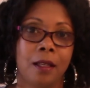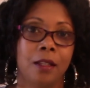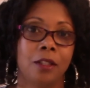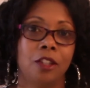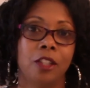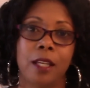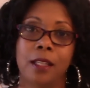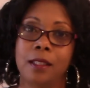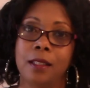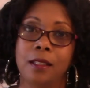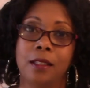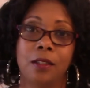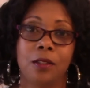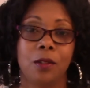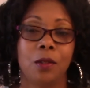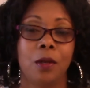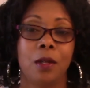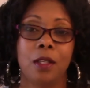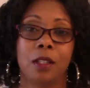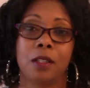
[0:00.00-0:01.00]
Jason is
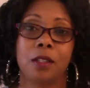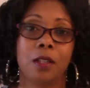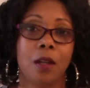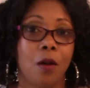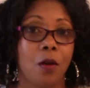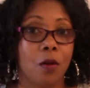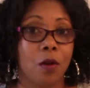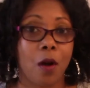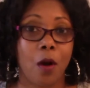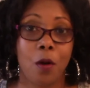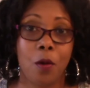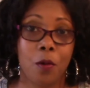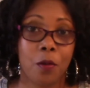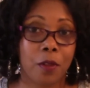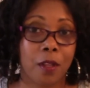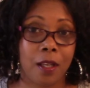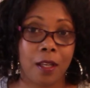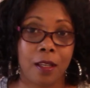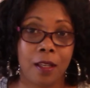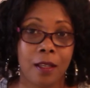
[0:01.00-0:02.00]
doing the stone
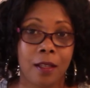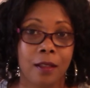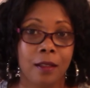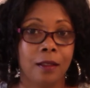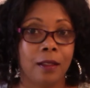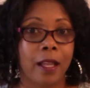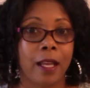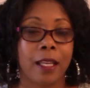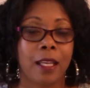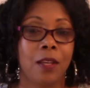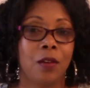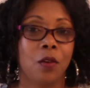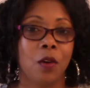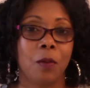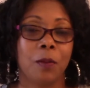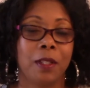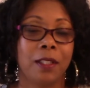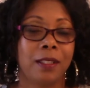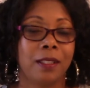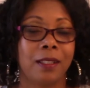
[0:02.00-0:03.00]
cold thing like he
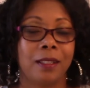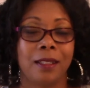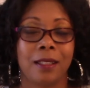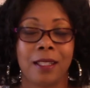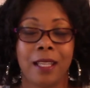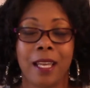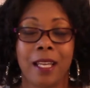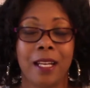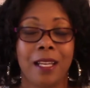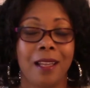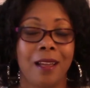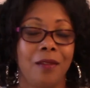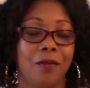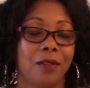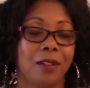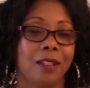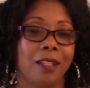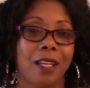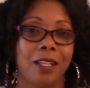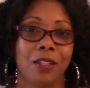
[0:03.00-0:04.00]
normally does, and the
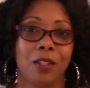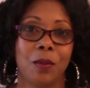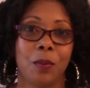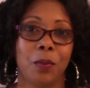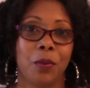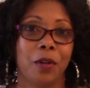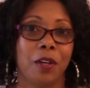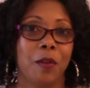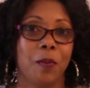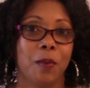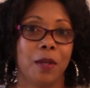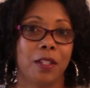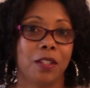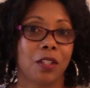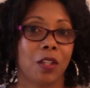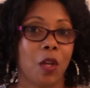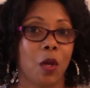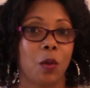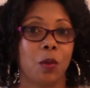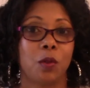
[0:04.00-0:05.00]
conversation pretty
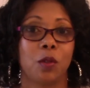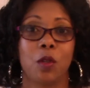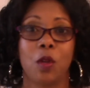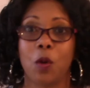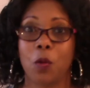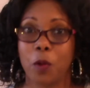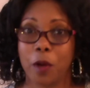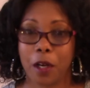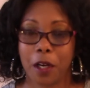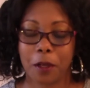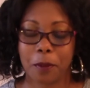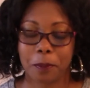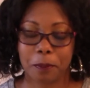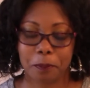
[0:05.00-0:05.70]
much goes nowhere.